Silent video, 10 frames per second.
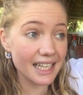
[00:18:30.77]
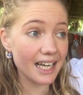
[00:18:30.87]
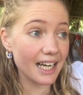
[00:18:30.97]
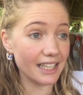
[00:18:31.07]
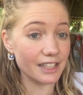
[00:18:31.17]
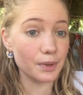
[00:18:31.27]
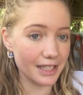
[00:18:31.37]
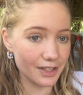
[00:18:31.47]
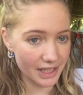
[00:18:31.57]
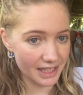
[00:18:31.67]
and it's quite
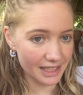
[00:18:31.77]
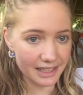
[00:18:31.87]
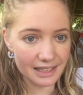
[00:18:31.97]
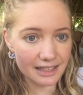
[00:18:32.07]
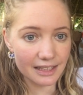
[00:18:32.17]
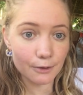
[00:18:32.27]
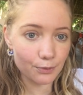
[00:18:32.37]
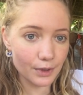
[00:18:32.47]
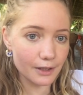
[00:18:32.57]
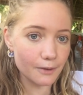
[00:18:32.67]
interesting to see the
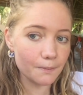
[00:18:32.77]
different